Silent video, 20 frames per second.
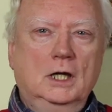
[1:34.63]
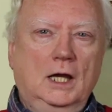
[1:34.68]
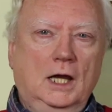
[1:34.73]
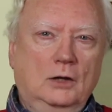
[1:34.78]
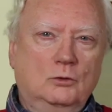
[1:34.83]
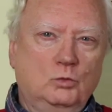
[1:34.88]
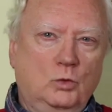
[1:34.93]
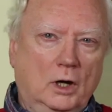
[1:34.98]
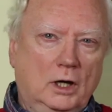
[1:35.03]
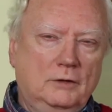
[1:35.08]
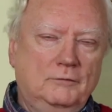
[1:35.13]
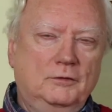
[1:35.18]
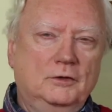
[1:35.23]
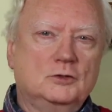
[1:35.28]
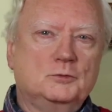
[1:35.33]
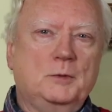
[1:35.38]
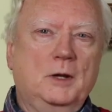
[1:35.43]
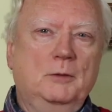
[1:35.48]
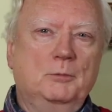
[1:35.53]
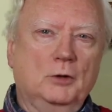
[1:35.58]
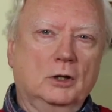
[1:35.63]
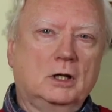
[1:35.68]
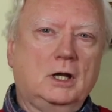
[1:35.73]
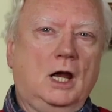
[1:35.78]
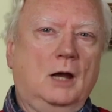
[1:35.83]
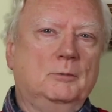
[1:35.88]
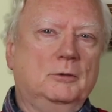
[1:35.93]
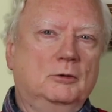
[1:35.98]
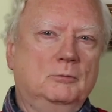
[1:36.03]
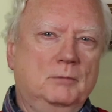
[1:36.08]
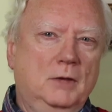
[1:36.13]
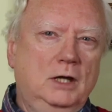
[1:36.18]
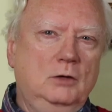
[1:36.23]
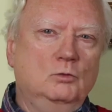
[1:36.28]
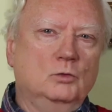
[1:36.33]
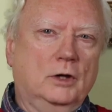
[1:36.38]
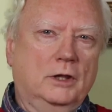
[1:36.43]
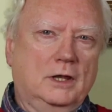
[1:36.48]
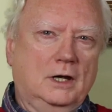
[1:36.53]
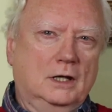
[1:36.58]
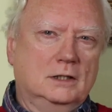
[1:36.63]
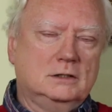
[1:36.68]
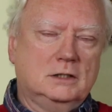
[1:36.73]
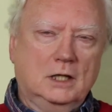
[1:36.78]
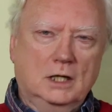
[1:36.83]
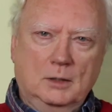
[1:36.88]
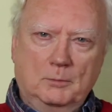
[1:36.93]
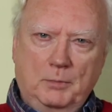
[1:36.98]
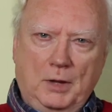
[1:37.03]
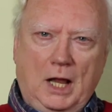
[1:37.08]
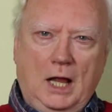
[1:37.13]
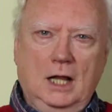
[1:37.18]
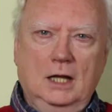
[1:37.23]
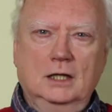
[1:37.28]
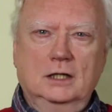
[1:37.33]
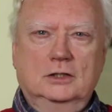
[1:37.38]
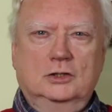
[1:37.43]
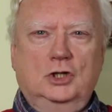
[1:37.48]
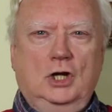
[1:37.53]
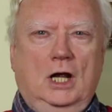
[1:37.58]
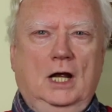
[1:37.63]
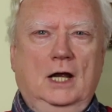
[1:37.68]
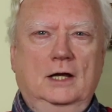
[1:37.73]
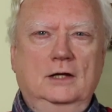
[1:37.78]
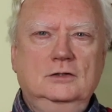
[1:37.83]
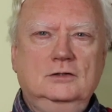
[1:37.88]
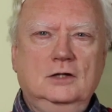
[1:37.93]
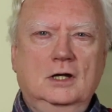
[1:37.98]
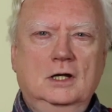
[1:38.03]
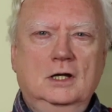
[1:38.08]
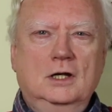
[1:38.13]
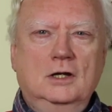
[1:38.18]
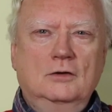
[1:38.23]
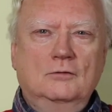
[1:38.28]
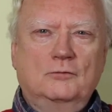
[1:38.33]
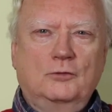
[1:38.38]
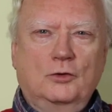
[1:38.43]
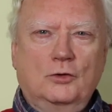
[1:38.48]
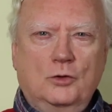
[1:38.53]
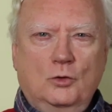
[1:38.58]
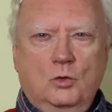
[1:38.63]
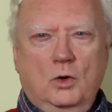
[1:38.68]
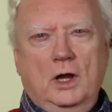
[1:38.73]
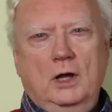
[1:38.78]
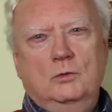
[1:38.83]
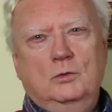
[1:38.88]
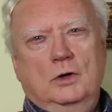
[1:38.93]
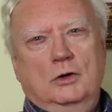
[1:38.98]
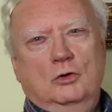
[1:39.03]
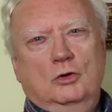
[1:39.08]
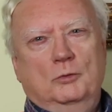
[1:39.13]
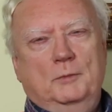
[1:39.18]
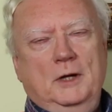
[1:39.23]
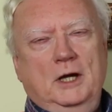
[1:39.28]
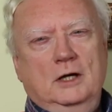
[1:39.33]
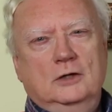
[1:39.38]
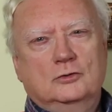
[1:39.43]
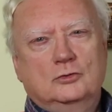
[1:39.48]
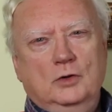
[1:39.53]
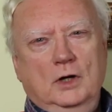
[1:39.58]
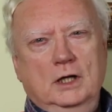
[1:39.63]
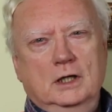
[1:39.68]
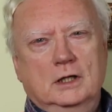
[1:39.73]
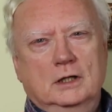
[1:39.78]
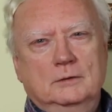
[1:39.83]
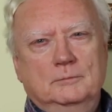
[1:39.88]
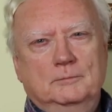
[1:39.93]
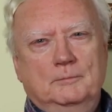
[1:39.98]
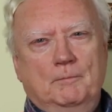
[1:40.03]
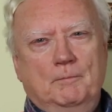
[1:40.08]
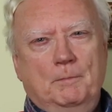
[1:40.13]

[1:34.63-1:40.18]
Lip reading: had one of his people come and meet with us and apologize for the way we were being treated.